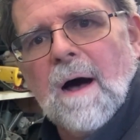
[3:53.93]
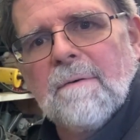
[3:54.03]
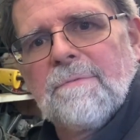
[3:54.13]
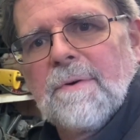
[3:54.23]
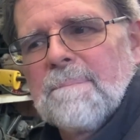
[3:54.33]

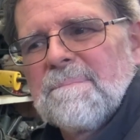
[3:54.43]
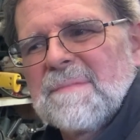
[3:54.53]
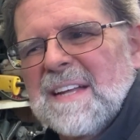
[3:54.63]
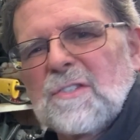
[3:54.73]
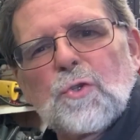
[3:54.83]
of
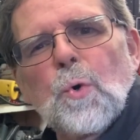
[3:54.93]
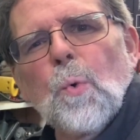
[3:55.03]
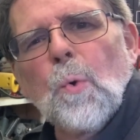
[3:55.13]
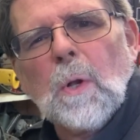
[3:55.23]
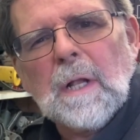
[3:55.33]
a
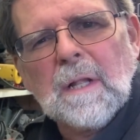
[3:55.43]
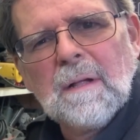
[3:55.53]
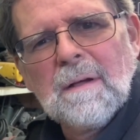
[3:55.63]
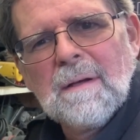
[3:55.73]
tool